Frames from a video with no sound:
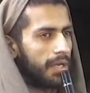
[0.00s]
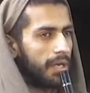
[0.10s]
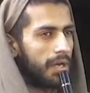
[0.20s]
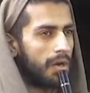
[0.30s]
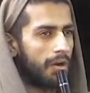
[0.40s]

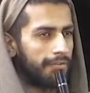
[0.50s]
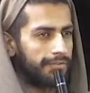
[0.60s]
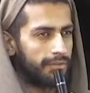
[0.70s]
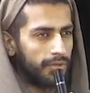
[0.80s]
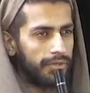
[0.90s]
uh, of
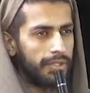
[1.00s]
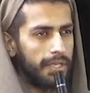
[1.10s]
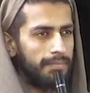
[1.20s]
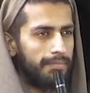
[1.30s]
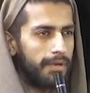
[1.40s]

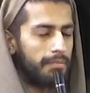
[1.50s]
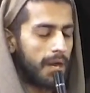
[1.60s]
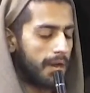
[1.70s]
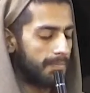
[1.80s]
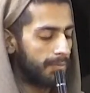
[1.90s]
Shwetadeep where
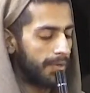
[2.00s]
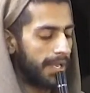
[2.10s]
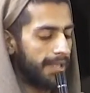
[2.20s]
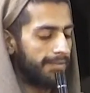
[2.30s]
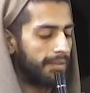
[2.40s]
Mahaprabhu
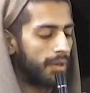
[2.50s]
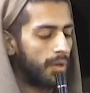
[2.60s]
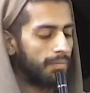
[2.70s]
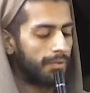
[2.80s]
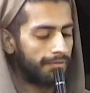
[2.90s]
has
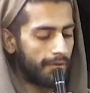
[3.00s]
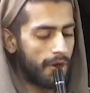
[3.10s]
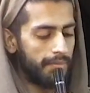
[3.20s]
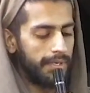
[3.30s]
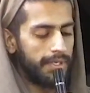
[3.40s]

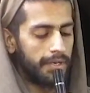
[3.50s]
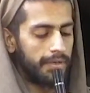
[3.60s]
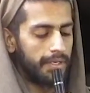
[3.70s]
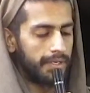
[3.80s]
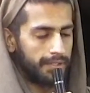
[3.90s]
performed in uh,
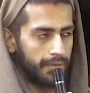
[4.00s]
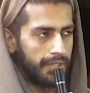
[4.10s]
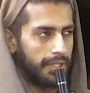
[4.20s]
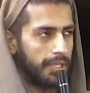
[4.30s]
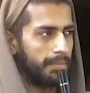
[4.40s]

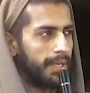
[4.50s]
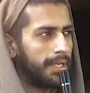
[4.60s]
Shwetadeep,